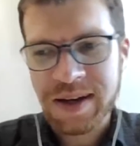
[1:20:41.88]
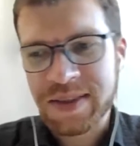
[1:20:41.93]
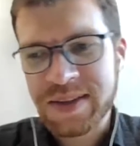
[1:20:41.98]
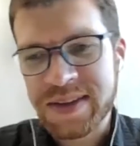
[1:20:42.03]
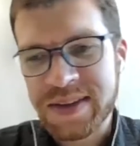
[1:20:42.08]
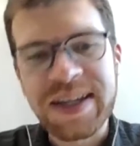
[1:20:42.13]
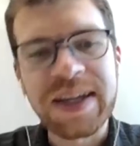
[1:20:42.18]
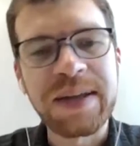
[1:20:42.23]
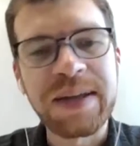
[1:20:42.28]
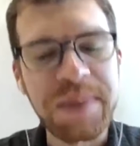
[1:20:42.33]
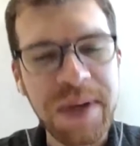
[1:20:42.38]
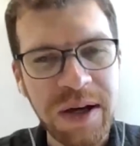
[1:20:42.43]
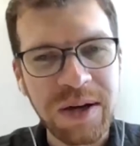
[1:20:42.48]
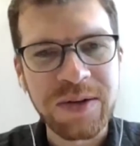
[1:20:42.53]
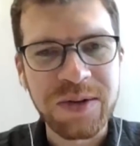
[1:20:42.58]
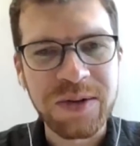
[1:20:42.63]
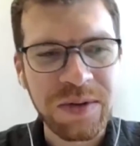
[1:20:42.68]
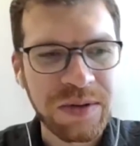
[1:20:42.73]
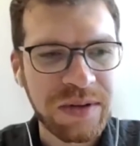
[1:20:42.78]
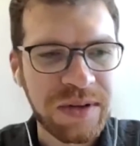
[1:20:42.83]
this can be
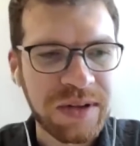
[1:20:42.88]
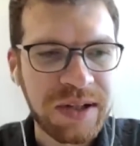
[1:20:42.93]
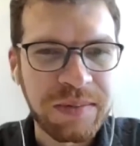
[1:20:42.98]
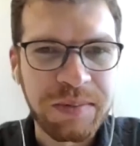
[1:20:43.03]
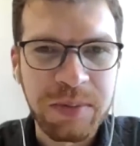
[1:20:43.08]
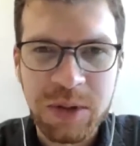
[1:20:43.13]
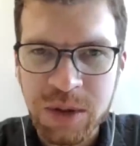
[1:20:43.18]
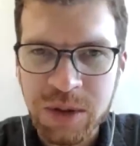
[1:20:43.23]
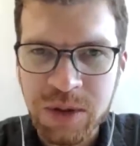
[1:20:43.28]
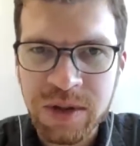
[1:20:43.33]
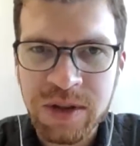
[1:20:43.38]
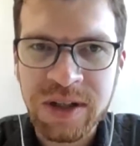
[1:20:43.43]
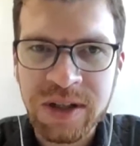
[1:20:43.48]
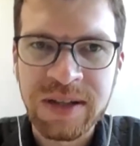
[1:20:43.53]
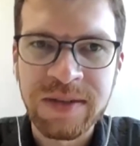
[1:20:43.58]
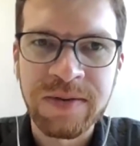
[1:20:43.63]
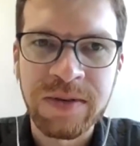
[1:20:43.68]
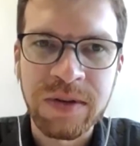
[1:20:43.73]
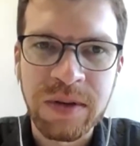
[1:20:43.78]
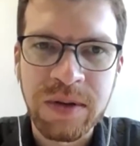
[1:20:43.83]
also an
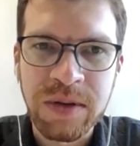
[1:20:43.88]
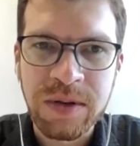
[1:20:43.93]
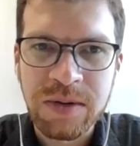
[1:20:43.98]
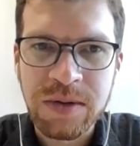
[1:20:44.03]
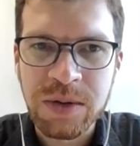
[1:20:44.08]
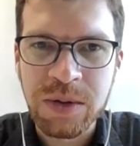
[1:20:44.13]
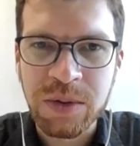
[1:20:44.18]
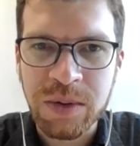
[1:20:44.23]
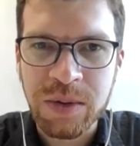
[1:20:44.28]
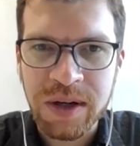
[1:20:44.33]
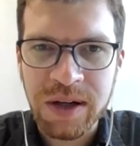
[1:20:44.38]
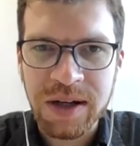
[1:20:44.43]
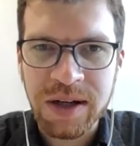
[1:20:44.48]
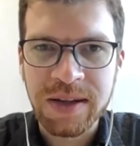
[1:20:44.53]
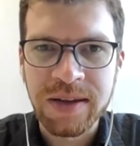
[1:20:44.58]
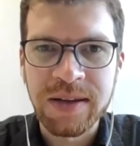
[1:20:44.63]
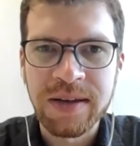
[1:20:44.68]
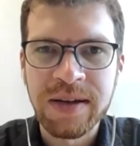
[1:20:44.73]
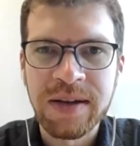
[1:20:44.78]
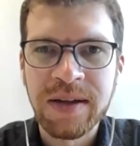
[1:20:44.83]
opportunity for those who are
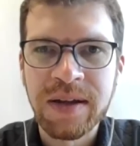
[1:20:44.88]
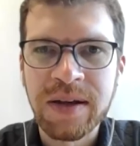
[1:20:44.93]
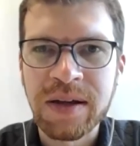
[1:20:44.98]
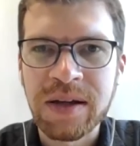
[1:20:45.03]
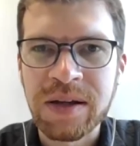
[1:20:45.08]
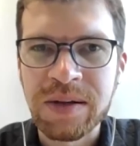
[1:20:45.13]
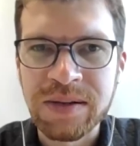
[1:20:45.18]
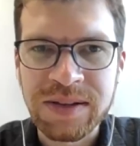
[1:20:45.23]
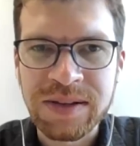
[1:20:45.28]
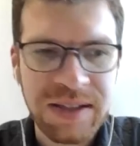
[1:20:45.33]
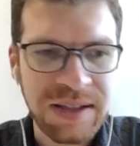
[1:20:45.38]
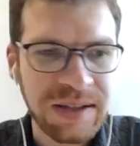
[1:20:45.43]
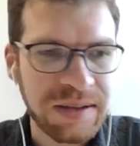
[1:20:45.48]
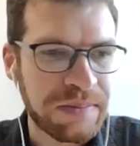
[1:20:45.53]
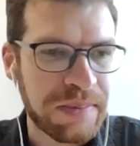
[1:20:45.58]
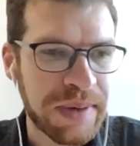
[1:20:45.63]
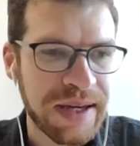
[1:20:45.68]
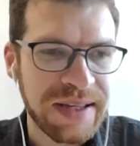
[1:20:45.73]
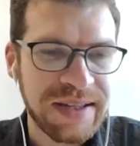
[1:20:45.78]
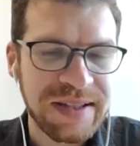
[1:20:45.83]
currently
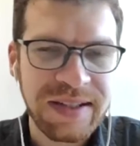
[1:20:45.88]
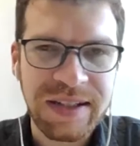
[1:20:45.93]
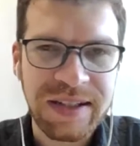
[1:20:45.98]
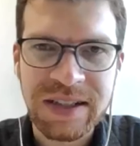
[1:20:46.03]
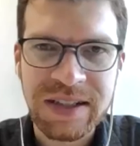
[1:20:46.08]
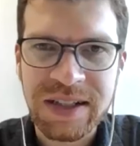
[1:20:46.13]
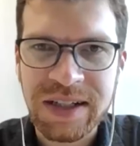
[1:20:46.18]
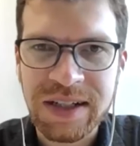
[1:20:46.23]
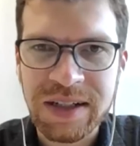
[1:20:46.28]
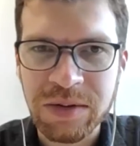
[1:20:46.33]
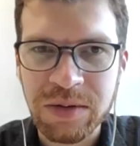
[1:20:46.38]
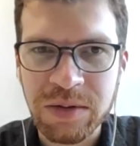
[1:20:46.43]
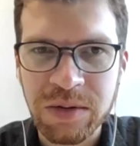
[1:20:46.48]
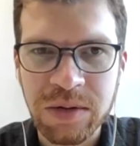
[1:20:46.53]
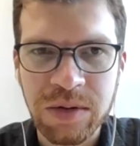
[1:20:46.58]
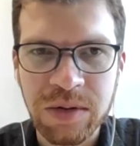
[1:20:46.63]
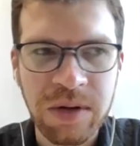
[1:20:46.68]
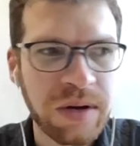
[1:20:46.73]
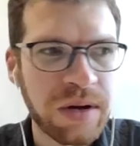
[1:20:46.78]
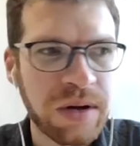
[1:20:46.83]
based in China
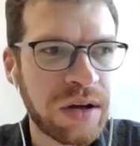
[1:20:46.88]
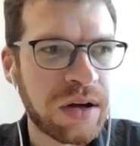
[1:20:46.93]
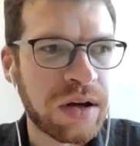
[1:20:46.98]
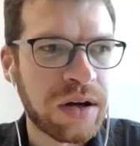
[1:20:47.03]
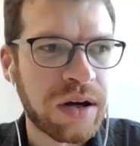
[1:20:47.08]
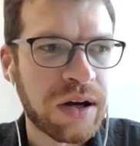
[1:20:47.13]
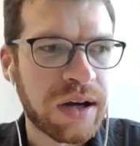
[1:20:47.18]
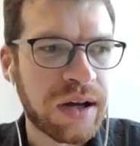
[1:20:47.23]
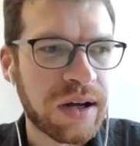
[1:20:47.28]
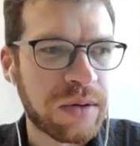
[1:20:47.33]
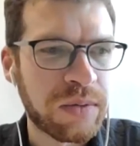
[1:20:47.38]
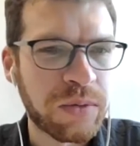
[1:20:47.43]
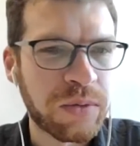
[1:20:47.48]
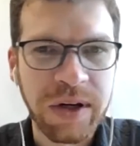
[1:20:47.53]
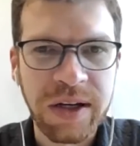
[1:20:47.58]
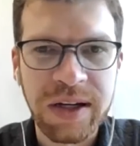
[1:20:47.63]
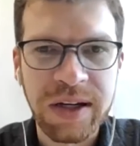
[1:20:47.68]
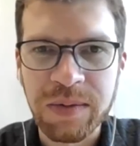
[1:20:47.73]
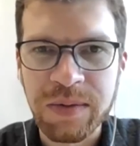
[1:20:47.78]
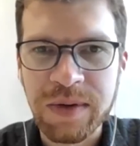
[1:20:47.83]
or
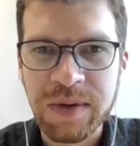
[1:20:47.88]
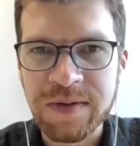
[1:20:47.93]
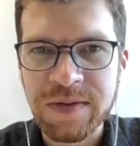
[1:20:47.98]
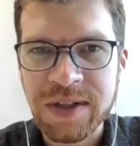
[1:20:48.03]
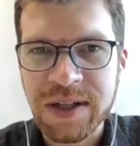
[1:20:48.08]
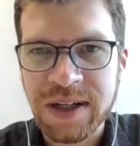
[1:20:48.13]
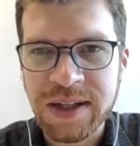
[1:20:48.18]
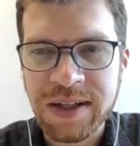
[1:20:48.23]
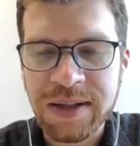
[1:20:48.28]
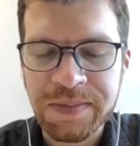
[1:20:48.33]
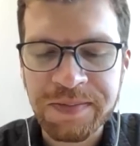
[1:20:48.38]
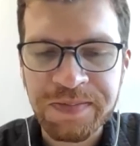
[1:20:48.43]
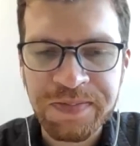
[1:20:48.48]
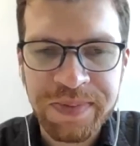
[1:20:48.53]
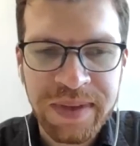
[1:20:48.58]
working with China.